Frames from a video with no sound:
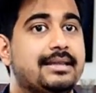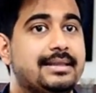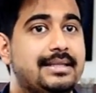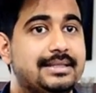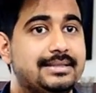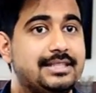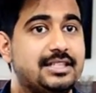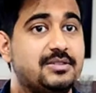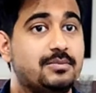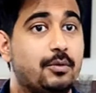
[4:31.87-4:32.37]

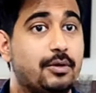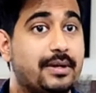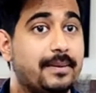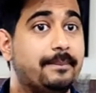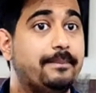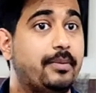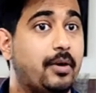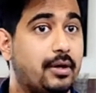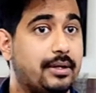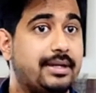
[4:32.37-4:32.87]
This is more
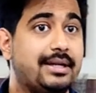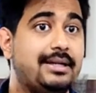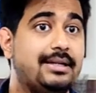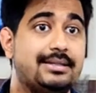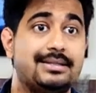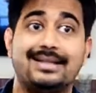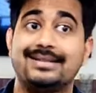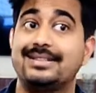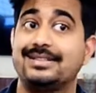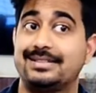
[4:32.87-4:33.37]

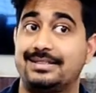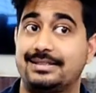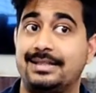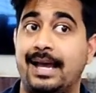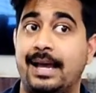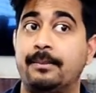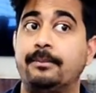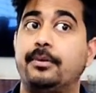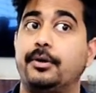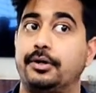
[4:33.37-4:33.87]
important than the
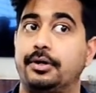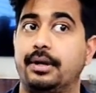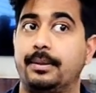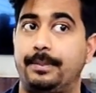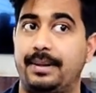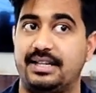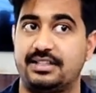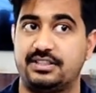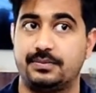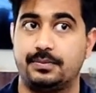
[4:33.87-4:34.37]
stamp on your
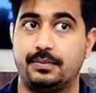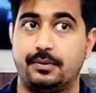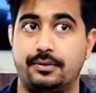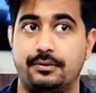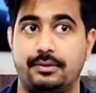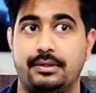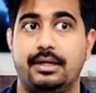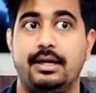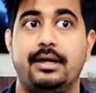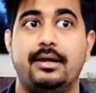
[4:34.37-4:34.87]
passport.
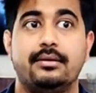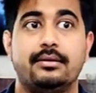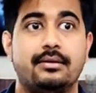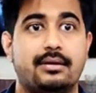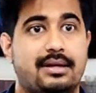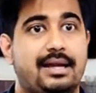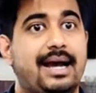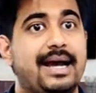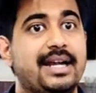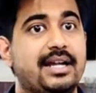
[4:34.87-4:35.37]

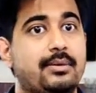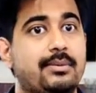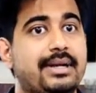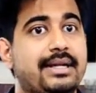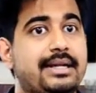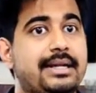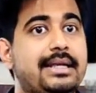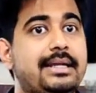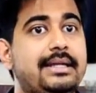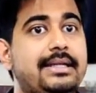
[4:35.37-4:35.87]
Your
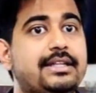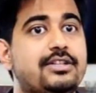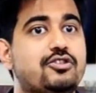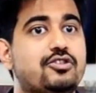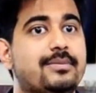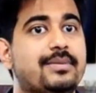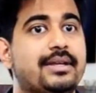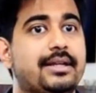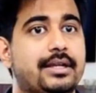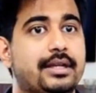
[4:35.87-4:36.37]
I20 needs
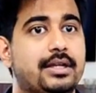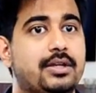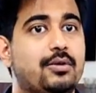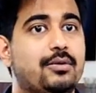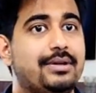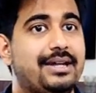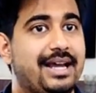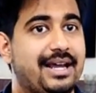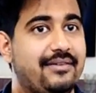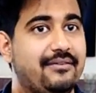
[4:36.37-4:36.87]
to be
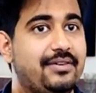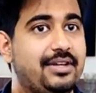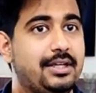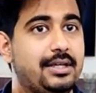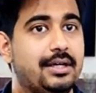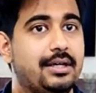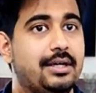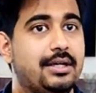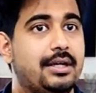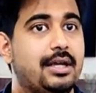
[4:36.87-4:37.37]
renewed every
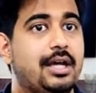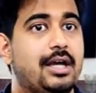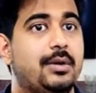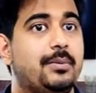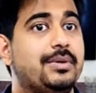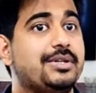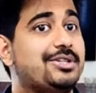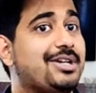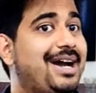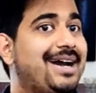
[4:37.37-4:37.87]
year,
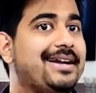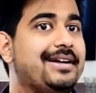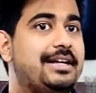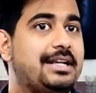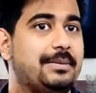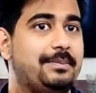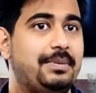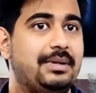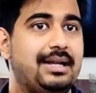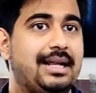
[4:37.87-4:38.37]
which
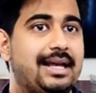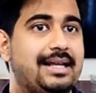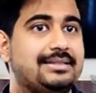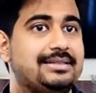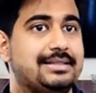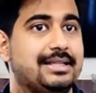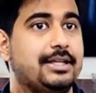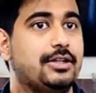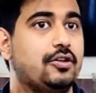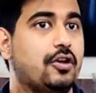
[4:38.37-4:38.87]

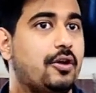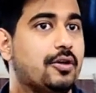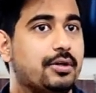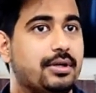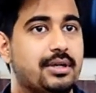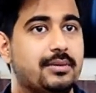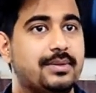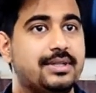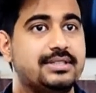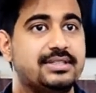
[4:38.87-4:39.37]
ISSS in your
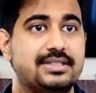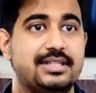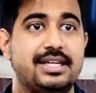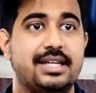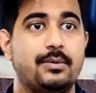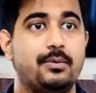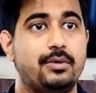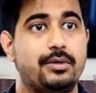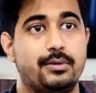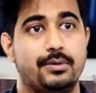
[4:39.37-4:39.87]

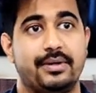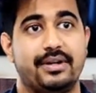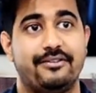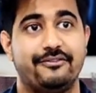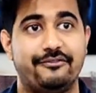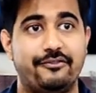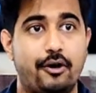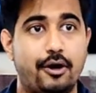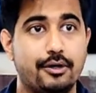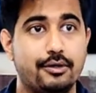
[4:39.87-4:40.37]
university would do it
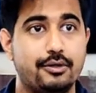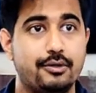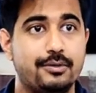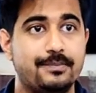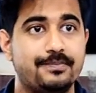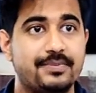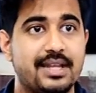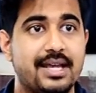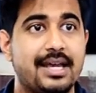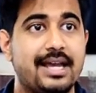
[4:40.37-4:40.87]
for
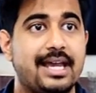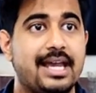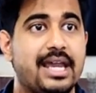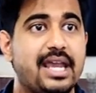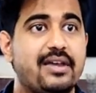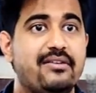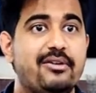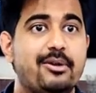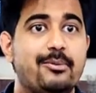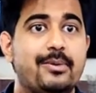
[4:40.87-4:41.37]
you.
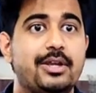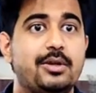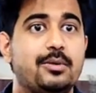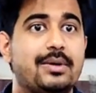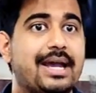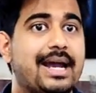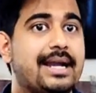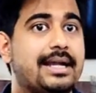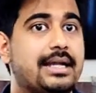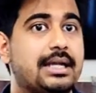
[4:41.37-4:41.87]
Even when
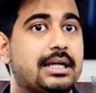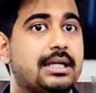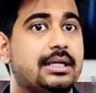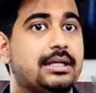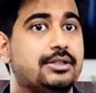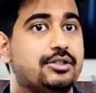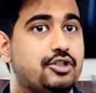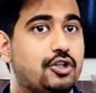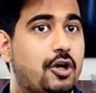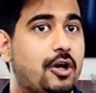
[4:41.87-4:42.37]
you get
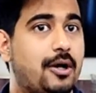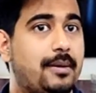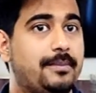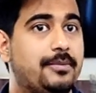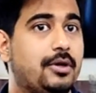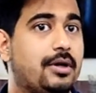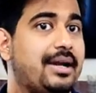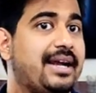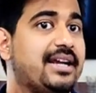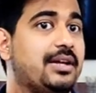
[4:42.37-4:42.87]
a
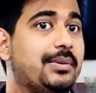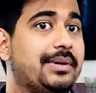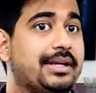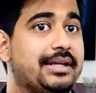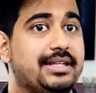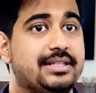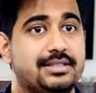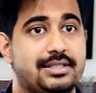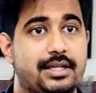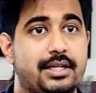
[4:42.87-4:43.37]
job, your
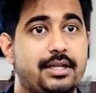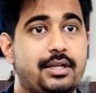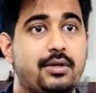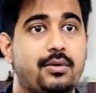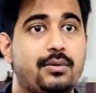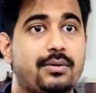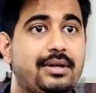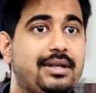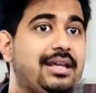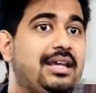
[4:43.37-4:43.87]
I20 is
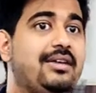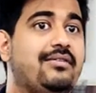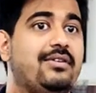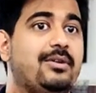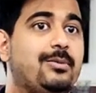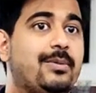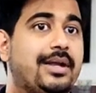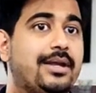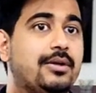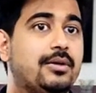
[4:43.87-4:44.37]
renewed.
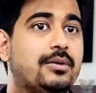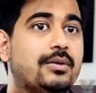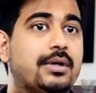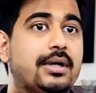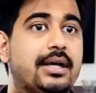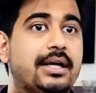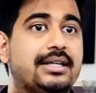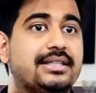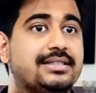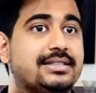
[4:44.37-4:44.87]
Even when
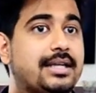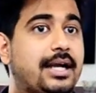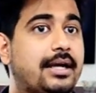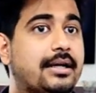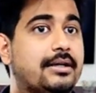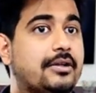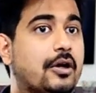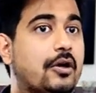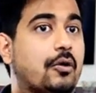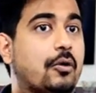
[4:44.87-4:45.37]
you
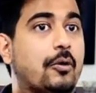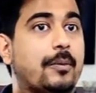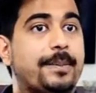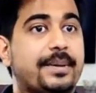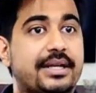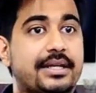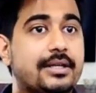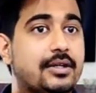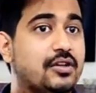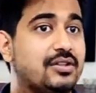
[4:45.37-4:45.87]
start your
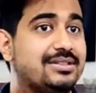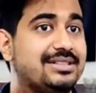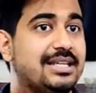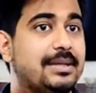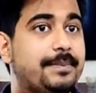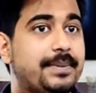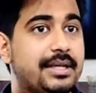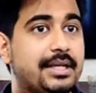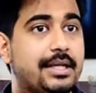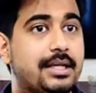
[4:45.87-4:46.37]
OPT or
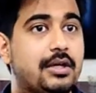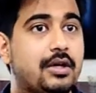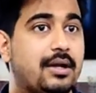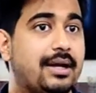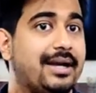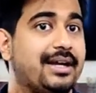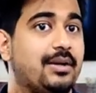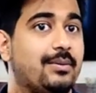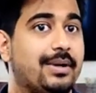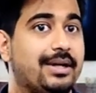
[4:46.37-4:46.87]
CPT, your
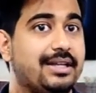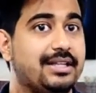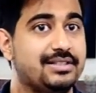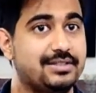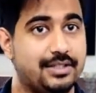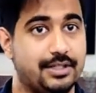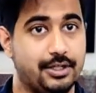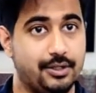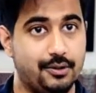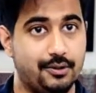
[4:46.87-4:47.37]
I20
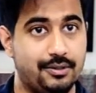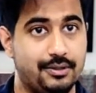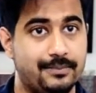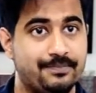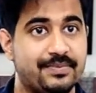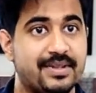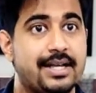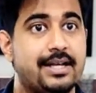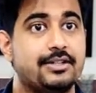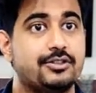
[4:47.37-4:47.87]
is renewed.
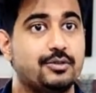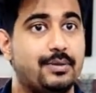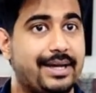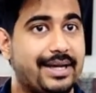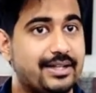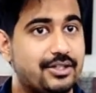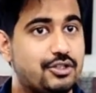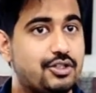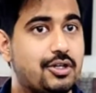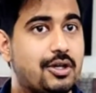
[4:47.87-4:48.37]
So
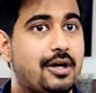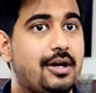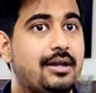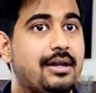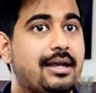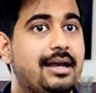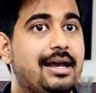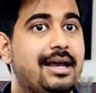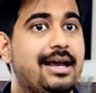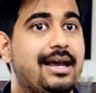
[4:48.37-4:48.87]

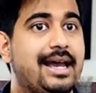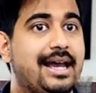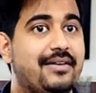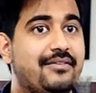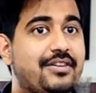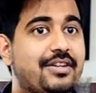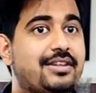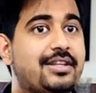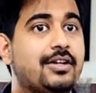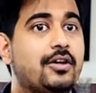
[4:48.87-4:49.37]
ensure
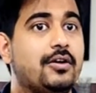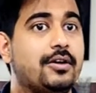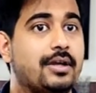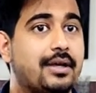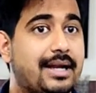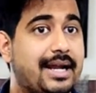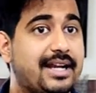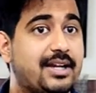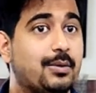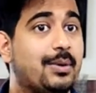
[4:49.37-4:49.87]
everything on
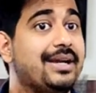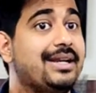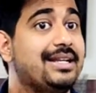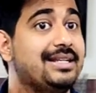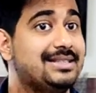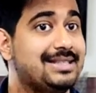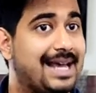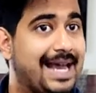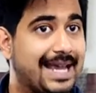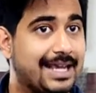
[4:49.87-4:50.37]
your I20
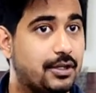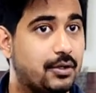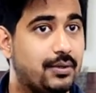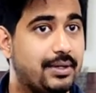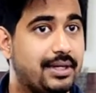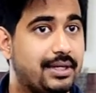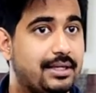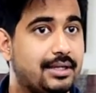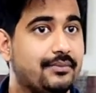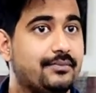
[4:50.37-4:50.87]
is
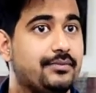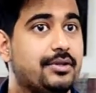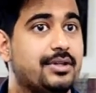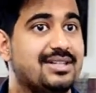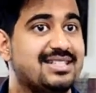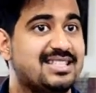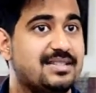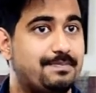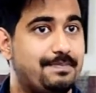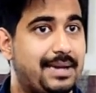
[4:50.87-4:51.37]
accurate,
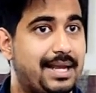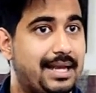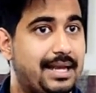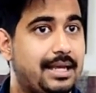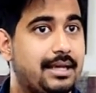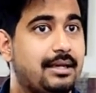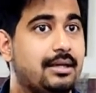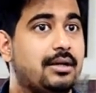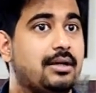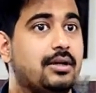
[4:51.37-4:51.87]
your
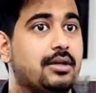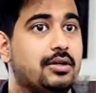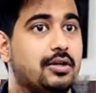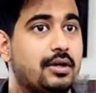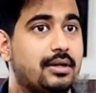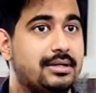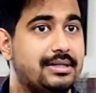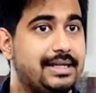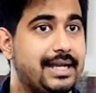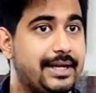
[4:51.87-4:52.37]
spelling,
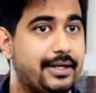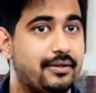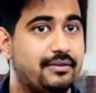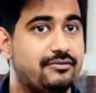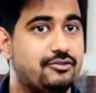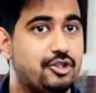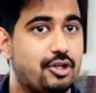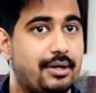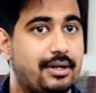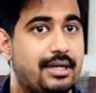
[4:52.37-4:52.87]
your date
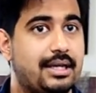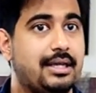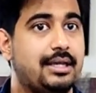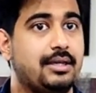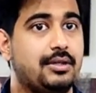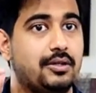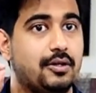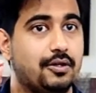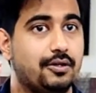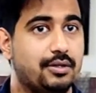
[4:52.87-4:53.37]
of
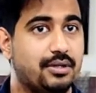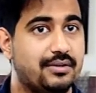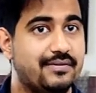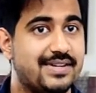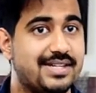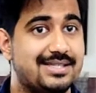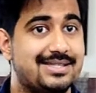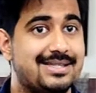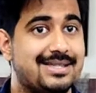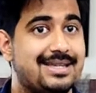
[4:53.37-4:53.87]
joining, your
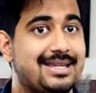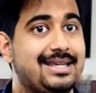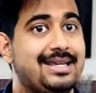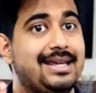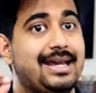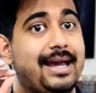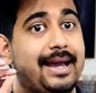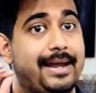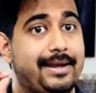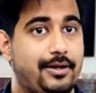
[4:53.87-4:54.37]

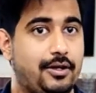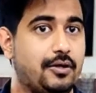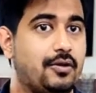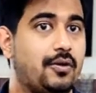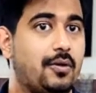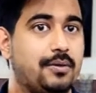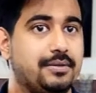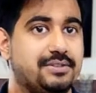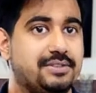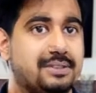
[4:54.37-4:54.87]
university, and your
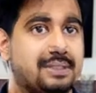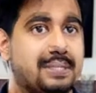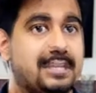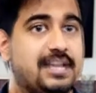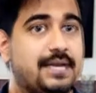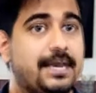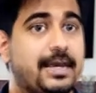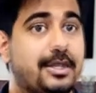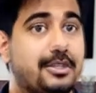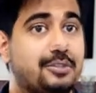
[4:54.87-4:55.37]
course.
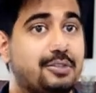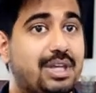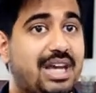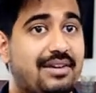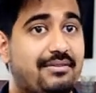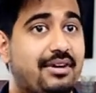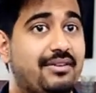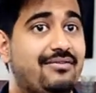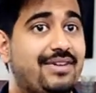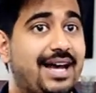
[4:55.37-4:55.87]
Just because you
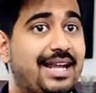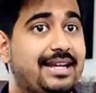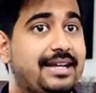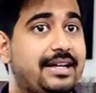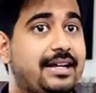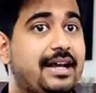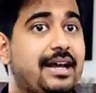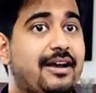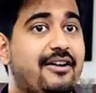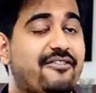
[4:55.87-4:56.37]
have a
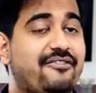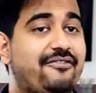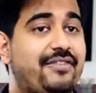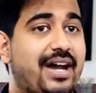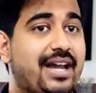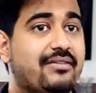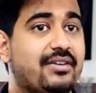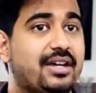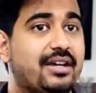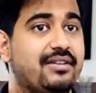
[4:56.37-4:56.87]
valid
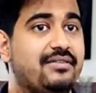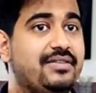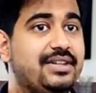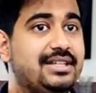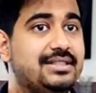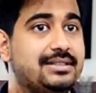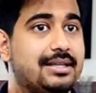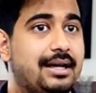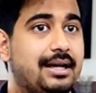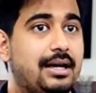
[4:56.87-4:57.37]
5-year
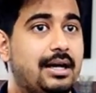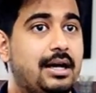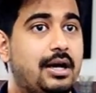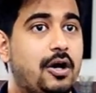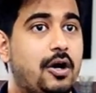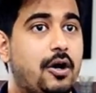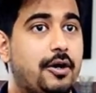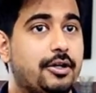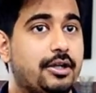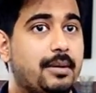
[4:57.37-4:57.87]
visa
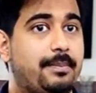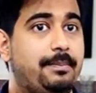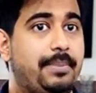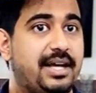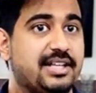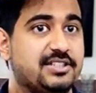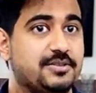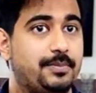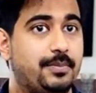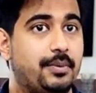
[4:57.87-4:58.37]
on your
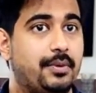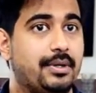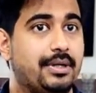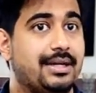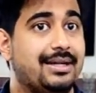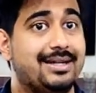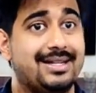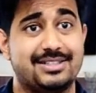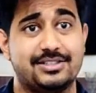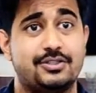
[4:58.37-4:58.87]

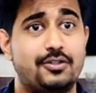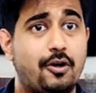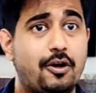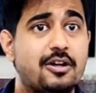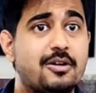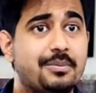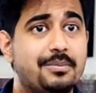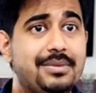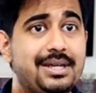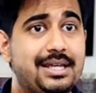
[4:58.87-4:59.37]
passport does
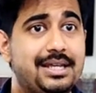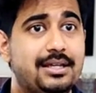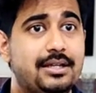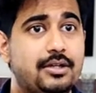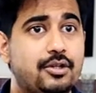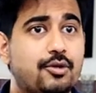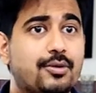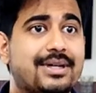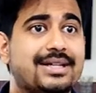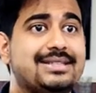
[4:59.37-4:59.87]
not
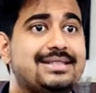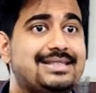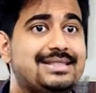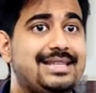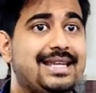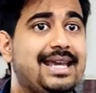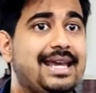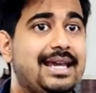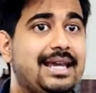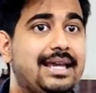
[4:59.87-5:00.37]
mean you can
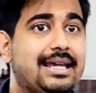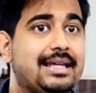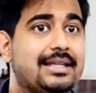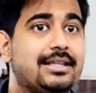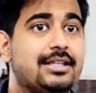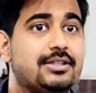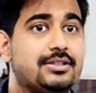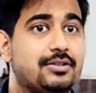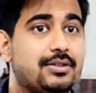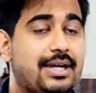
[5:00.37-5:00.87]
stay
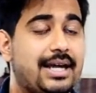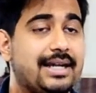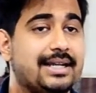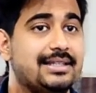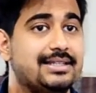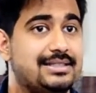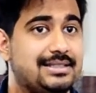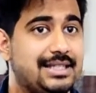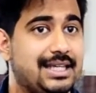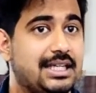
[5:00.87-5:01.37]
in the
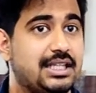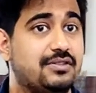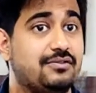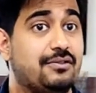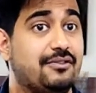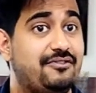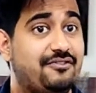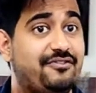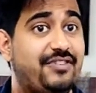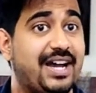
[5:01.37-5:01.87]
United States
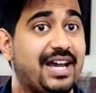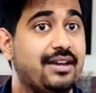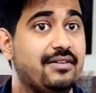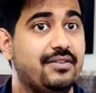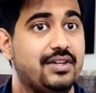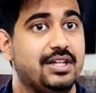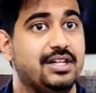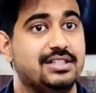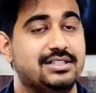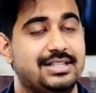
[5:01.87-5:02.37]
for
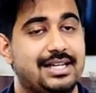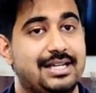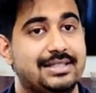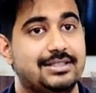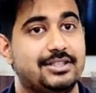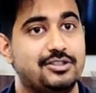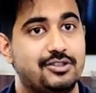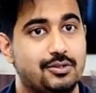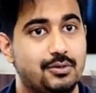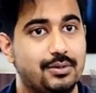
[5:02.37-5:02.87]
5 years
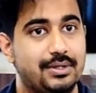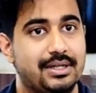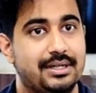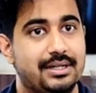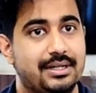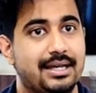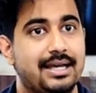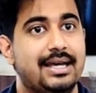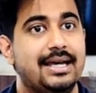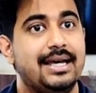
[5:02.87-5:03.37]
as a
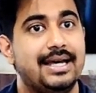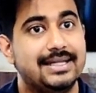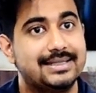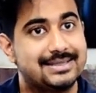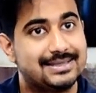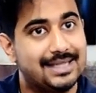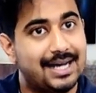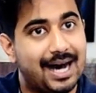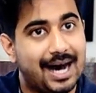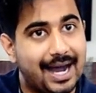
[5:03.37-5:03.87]
student.
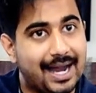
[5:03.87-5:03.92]
It's the